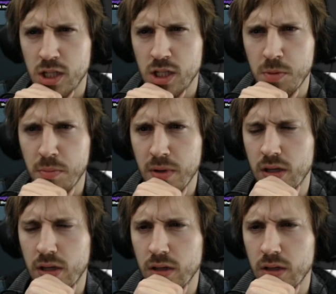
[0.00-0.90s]
He's been
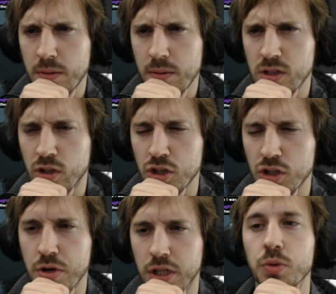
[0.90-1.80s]
making games in
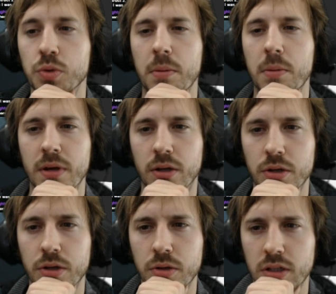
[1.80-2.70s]
Construct 2, Game
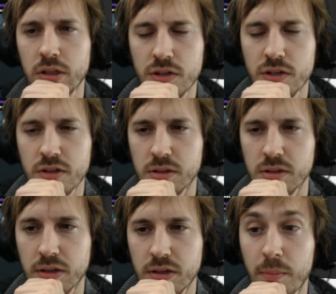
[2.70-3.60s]
Maker, Unity, and
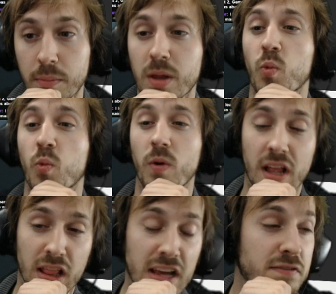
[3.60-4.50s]
JavaScript about
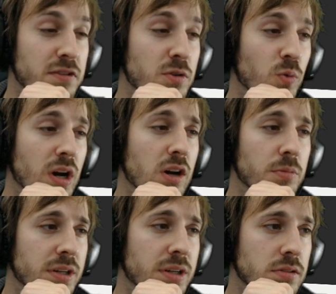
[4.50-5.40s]
11.
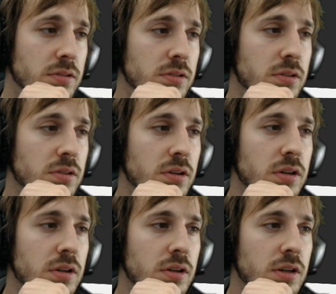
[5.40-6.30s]
Wow, man.
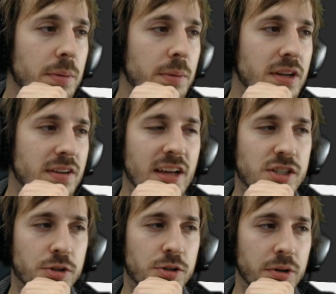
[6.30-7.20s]
I mean,
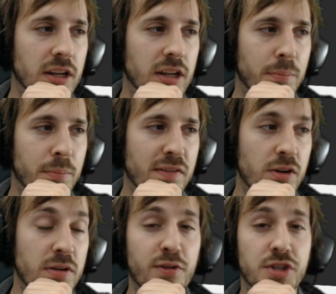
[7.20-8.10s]
that's great. My
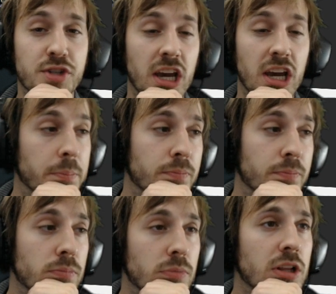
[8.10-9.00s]
very first game,
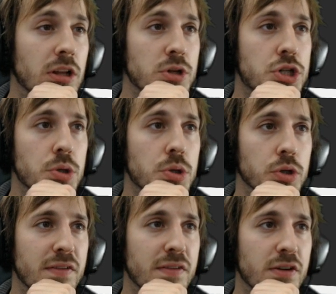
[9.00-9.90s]
let me show
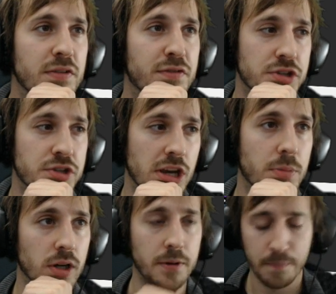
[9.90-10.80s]
you my very first game,
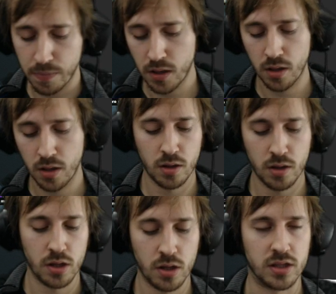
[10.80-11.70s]
okay?
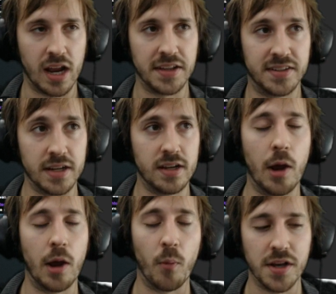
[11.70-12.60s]
That I did,
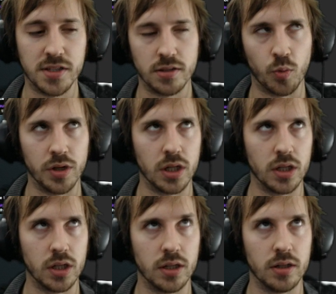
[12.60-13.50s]
I was
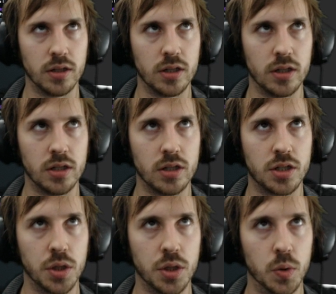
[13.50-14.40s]

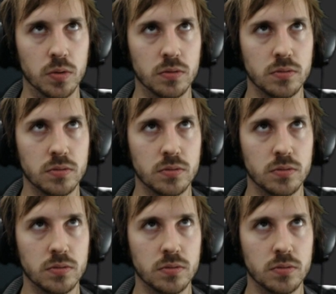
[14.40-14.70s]
22.